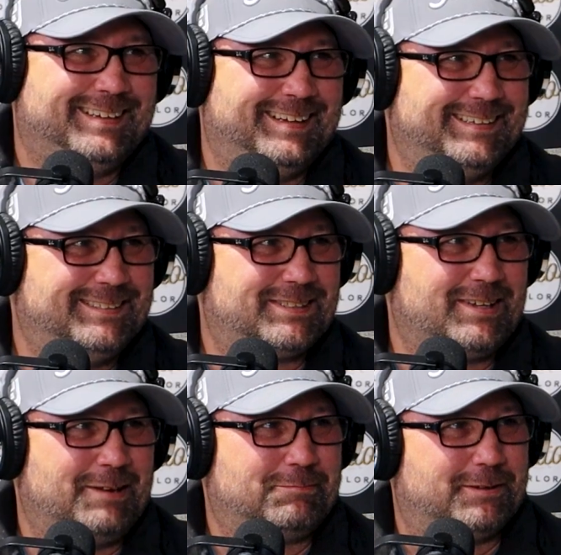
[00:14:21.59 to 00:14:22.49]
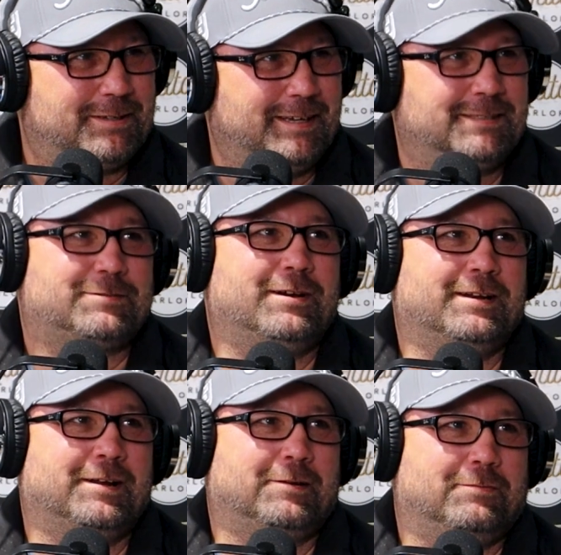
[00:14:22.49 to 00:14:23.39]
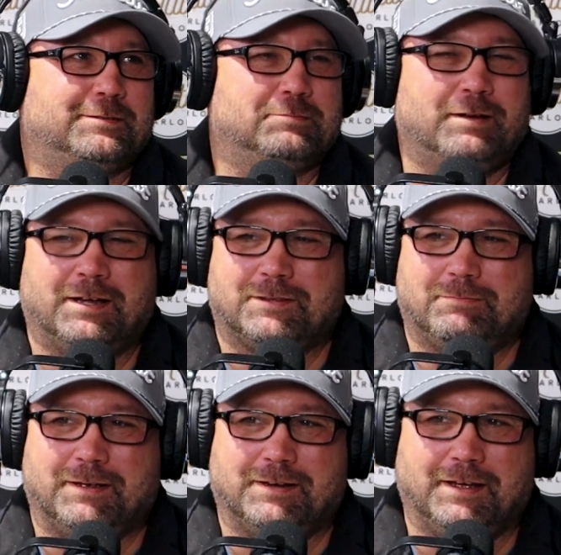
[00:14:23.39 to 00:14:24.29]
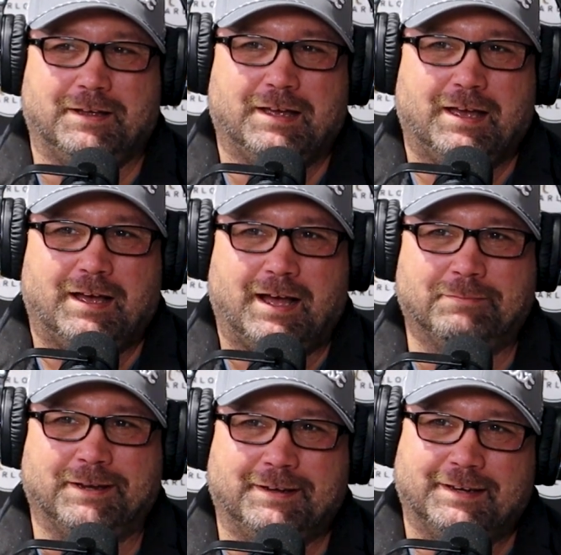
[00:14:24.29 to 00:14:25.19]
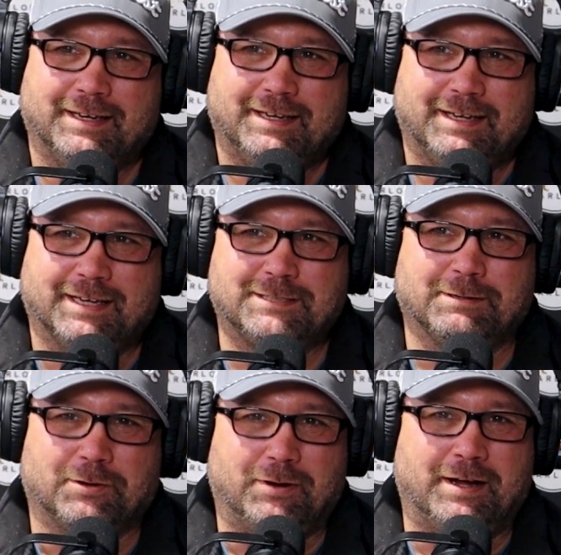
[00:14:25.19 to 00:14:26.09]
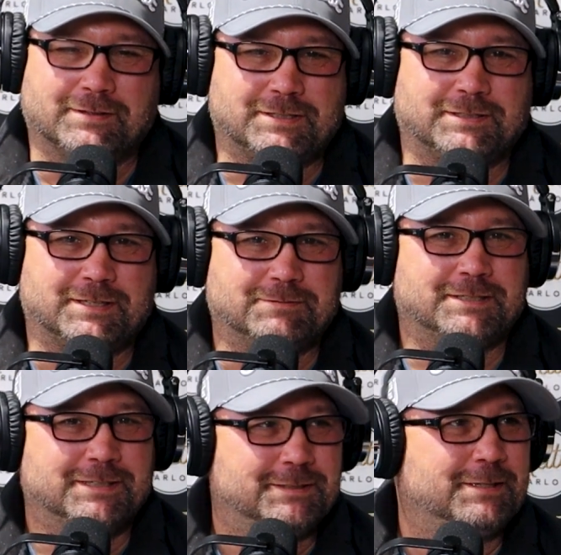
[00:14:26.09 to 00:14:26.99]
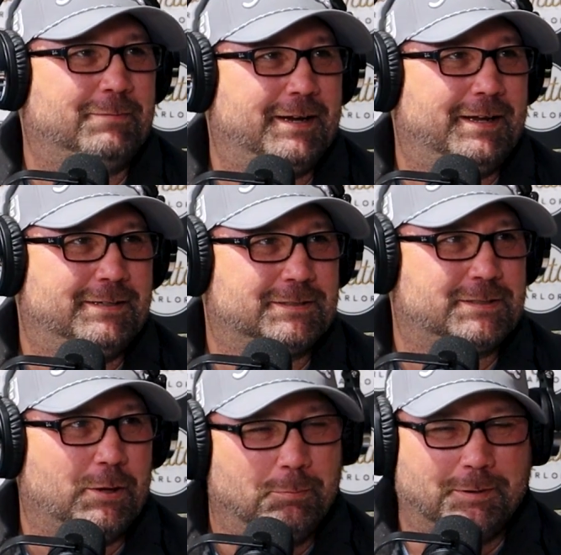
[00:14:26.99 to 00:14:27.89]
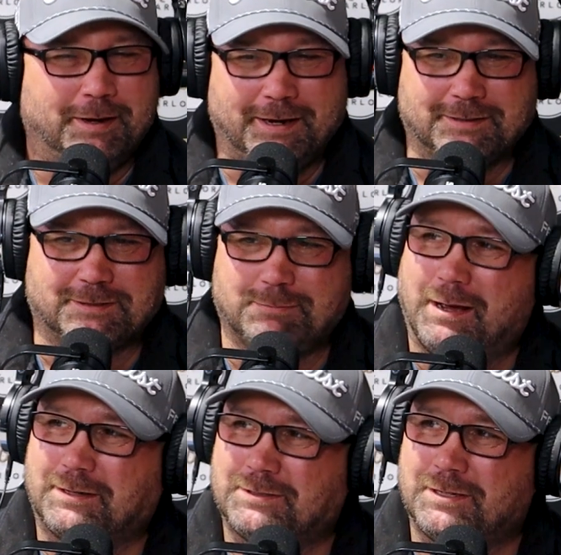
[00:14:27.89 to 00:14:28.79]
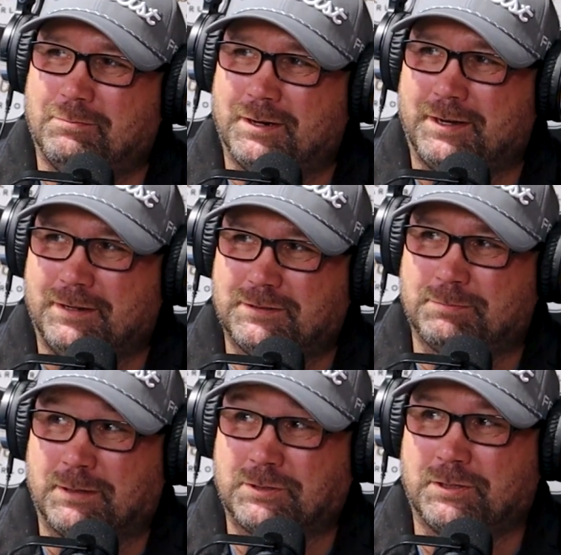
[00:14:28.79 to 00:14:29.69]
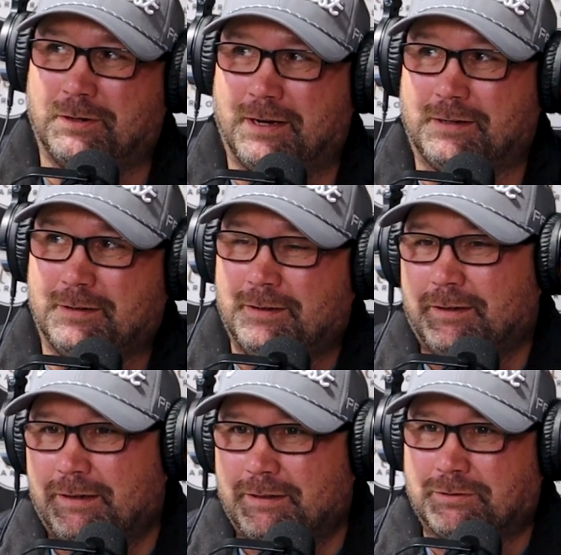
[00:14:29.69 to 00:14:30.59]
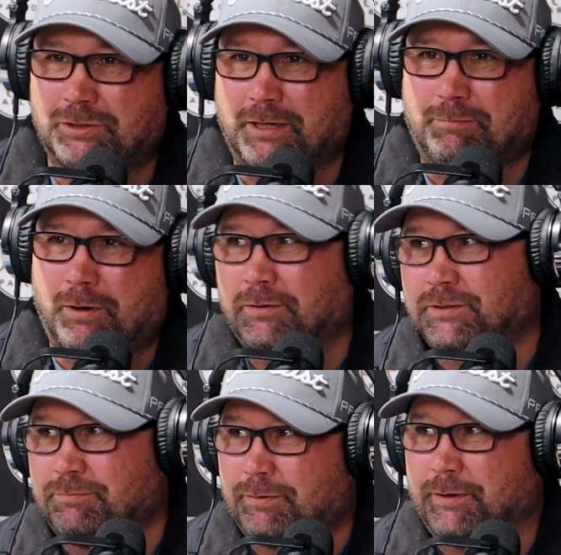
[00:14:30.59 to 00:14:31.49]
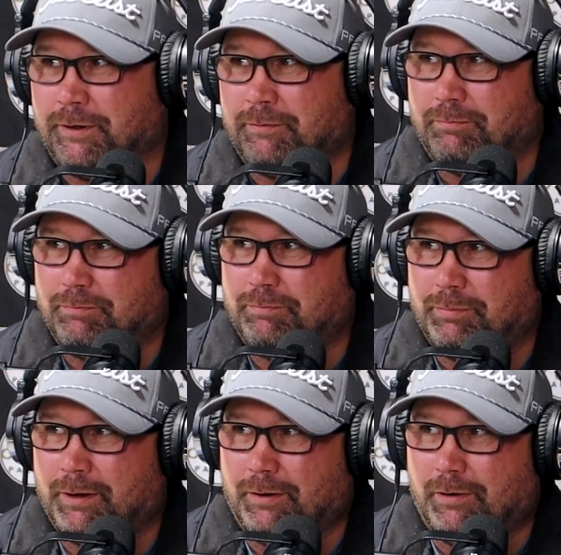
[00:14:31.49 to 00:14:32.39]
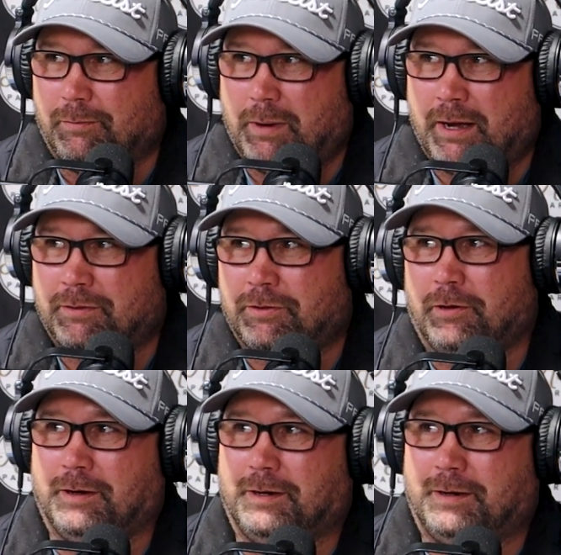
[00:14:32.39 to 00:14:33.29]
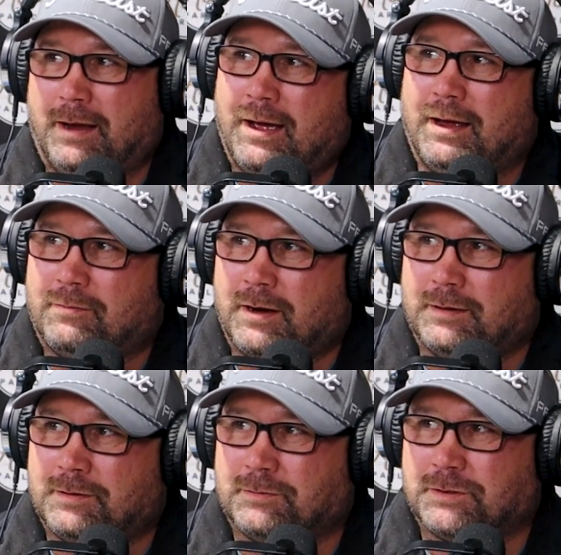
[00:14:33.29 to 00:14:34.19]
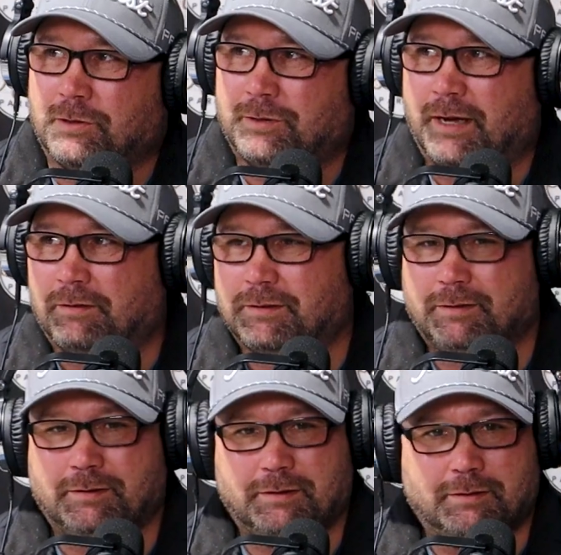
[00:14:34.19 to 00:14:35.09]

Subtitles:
Yeah, he slapped a taste right out of its mouth, man. It's been a while since I've seen somebody just open hand smack somebody, especially like Jake Paul's a pretty, athletic guy, right? There's no doubt that.